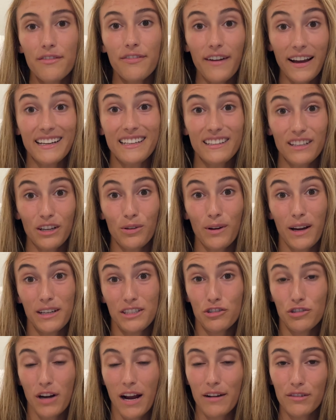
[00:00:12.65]
Finding the
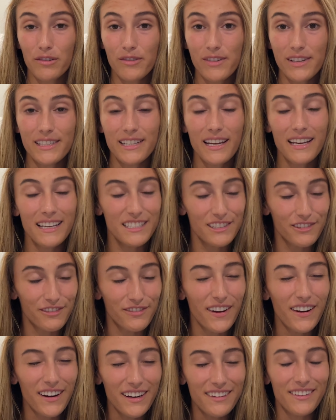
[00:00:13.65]
correct travel visa is
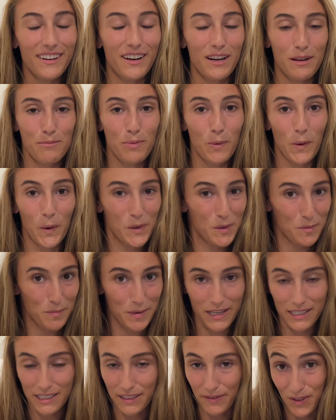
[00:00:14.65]
very, very important
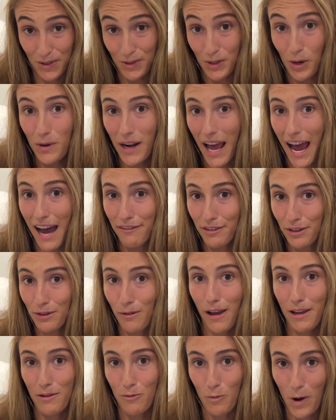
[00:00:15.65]
because if you don't have the
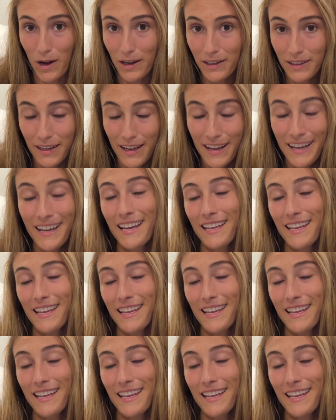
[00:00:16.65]
right one,